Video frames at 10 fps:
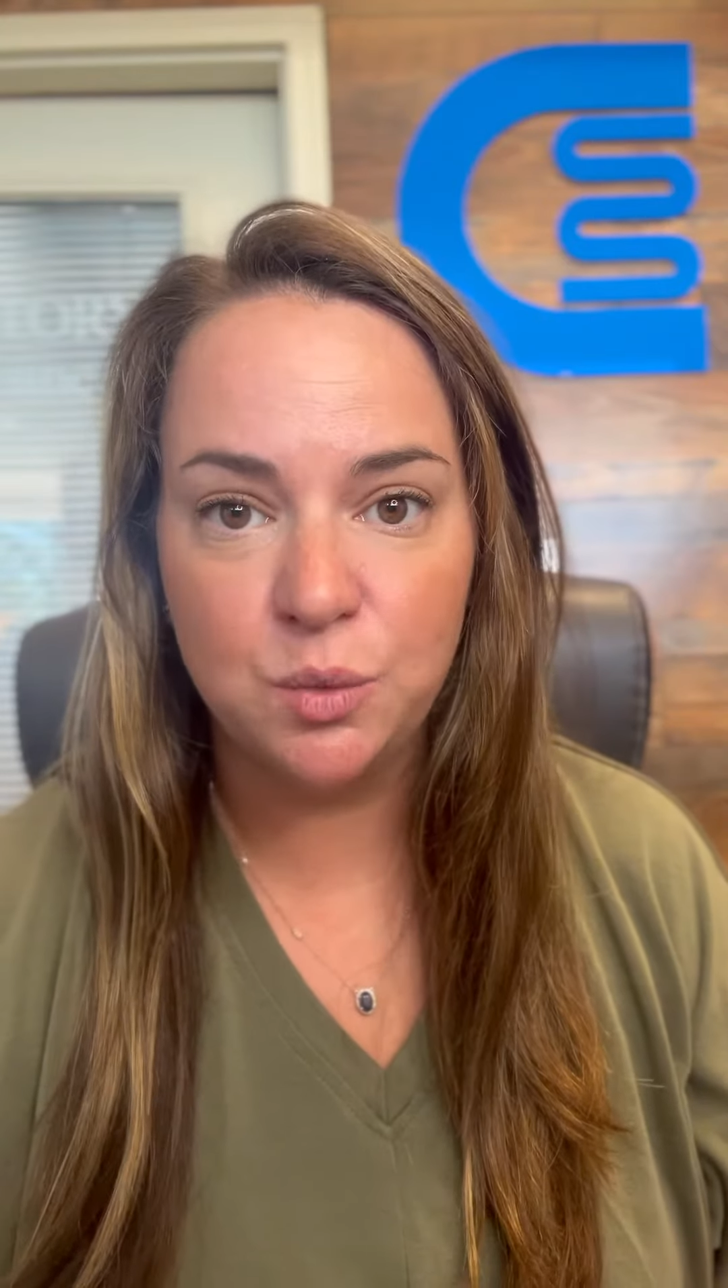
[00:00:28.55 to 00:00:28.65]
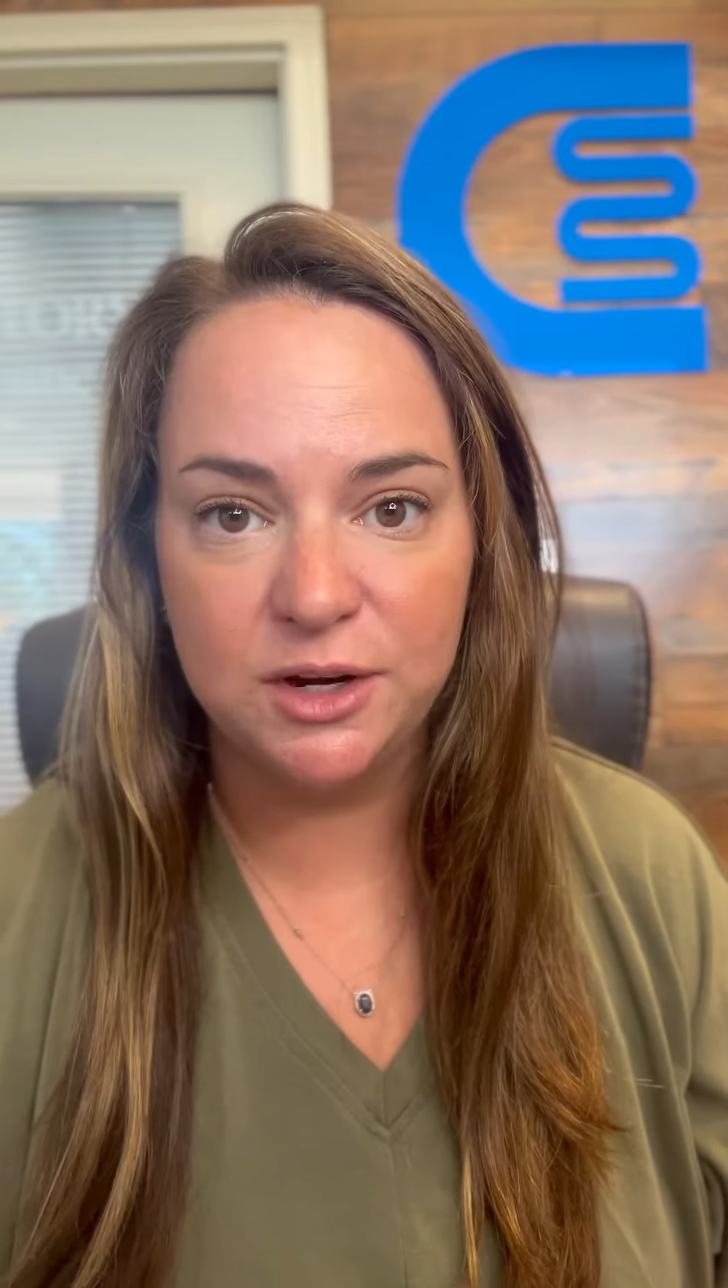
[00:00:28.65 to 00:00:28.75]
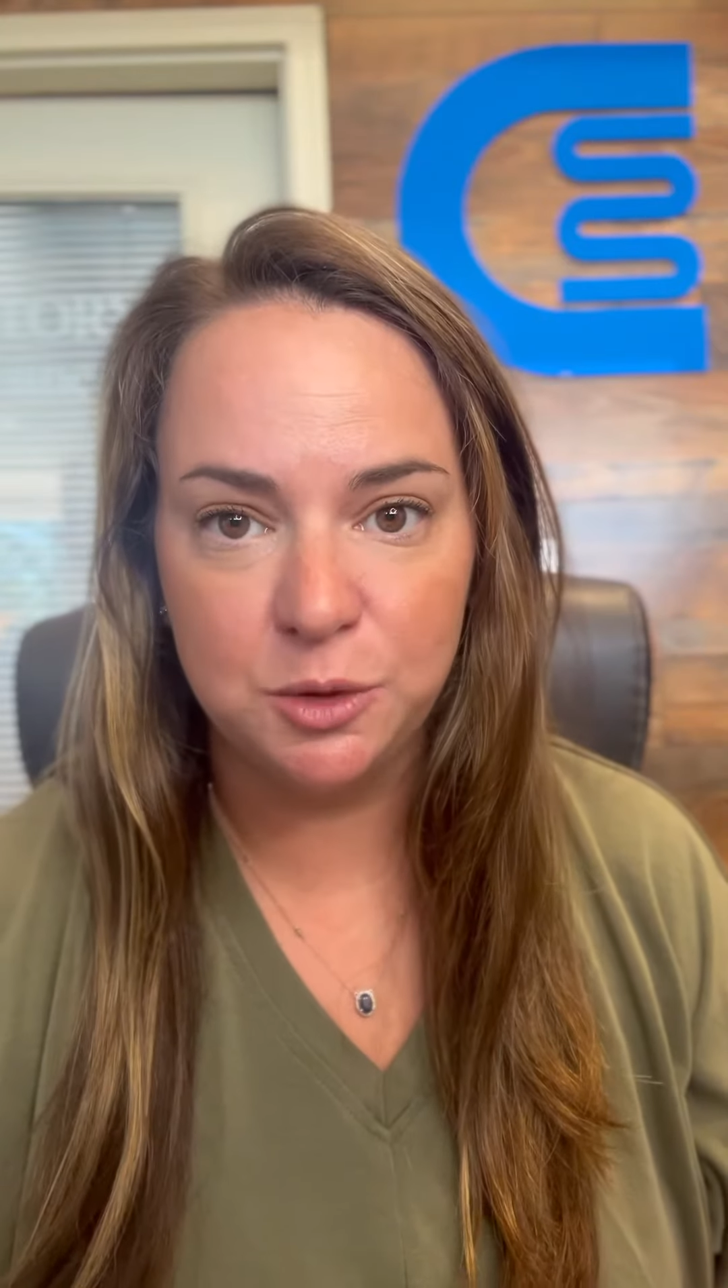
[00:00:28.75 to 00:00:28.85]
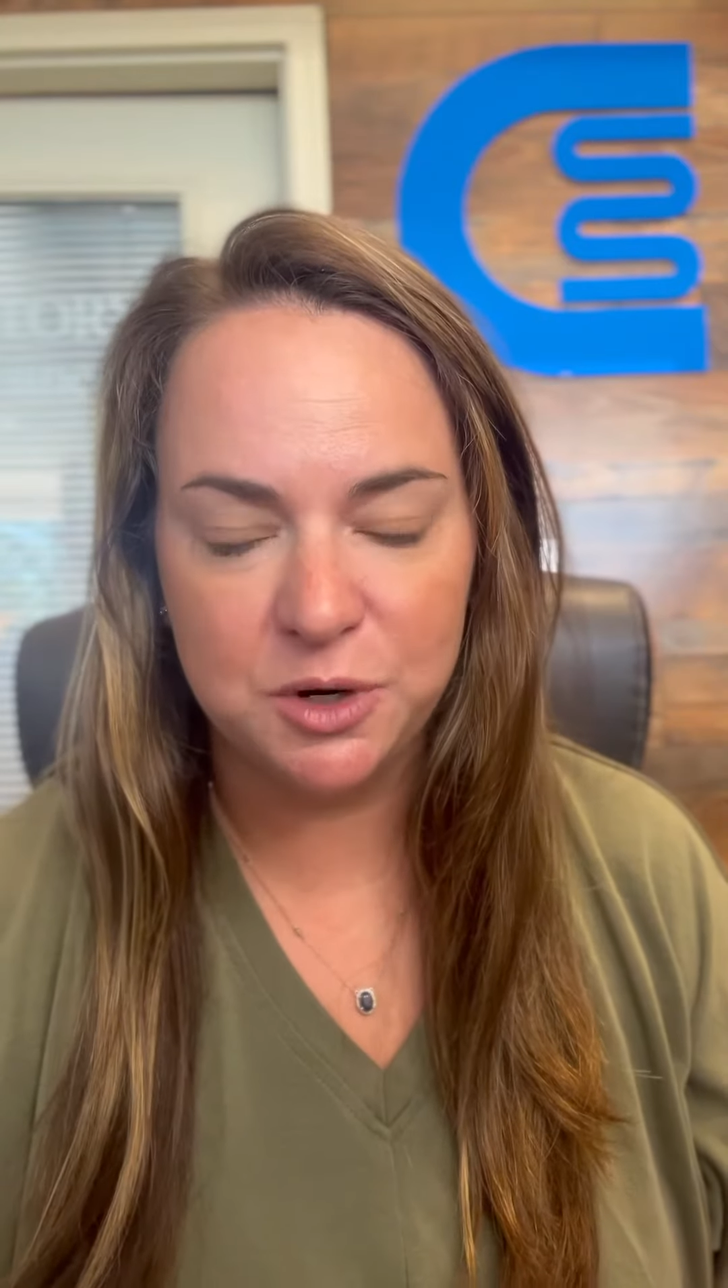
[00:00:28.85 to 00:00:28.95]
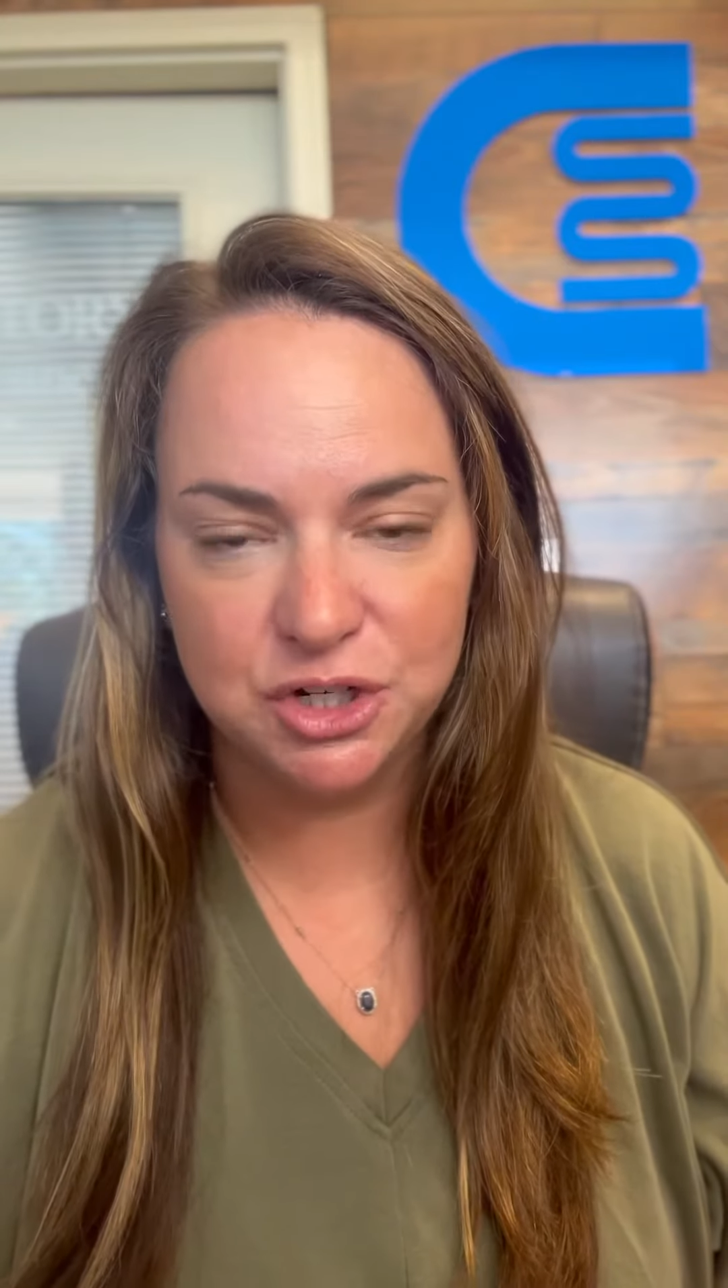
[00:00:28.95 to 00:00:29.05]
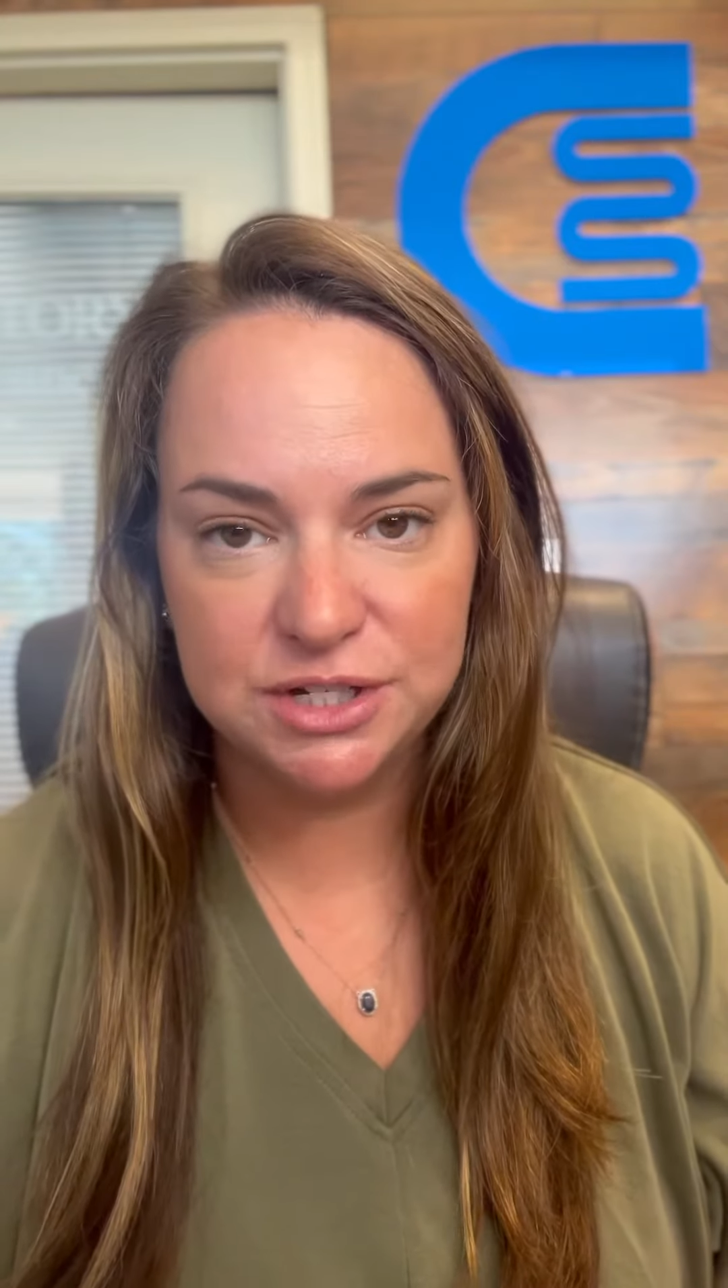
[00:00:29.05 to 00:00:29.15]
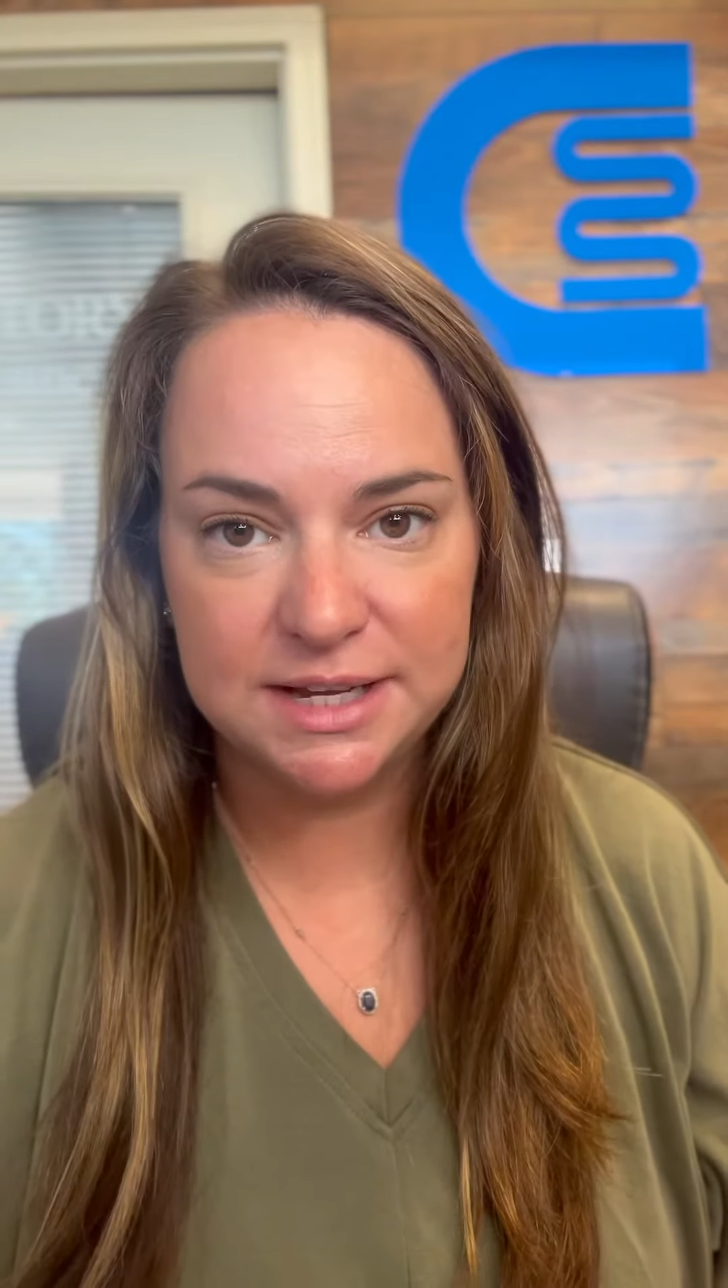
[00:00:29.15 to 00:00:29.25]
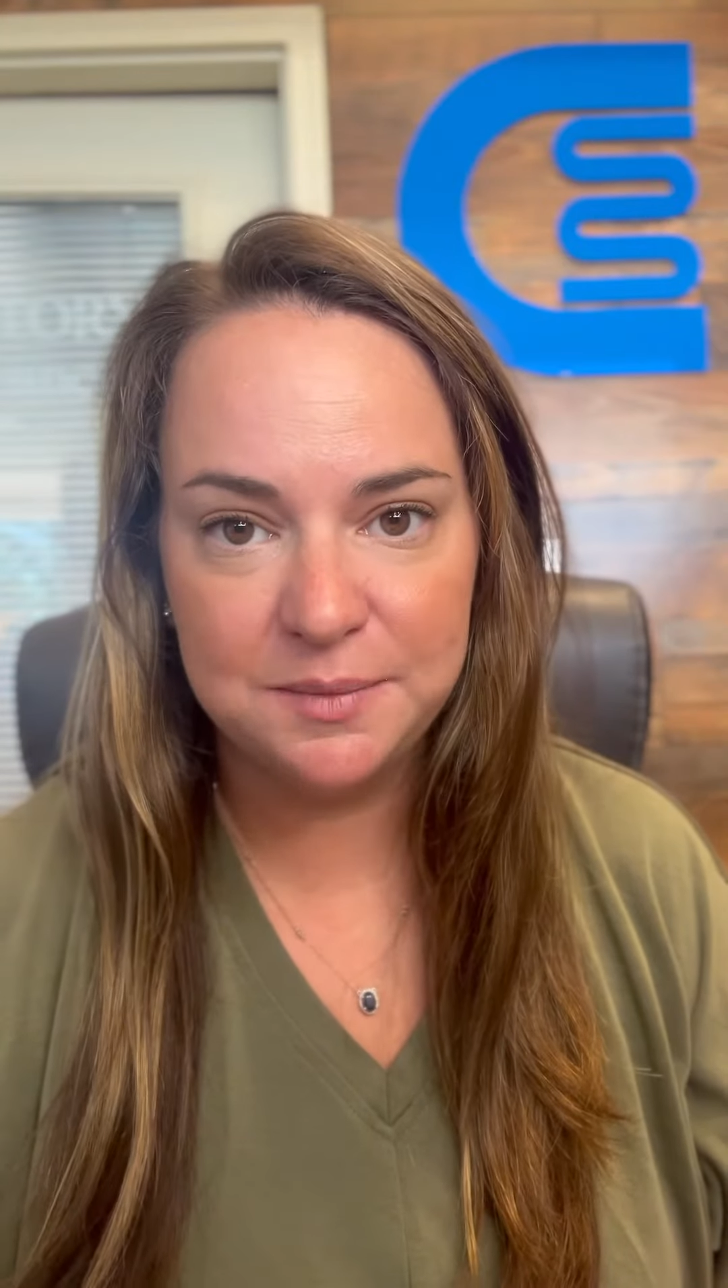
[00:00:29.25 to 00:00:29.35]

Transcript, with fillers: when you're purchasing a